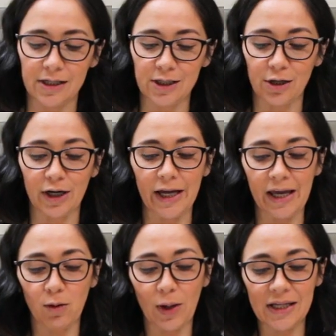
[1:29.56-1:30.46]
So our
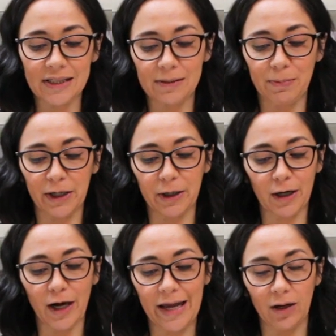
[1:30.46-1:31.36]
egg whites,
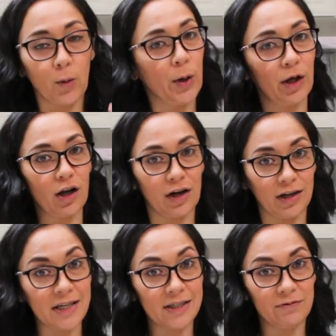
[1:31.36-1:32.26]
butter, and oil are
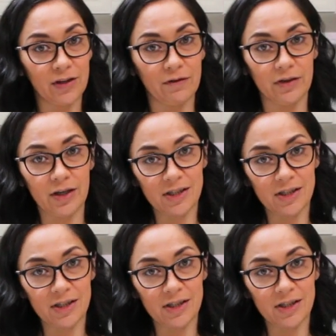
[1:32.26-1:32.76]
nice and fluffy,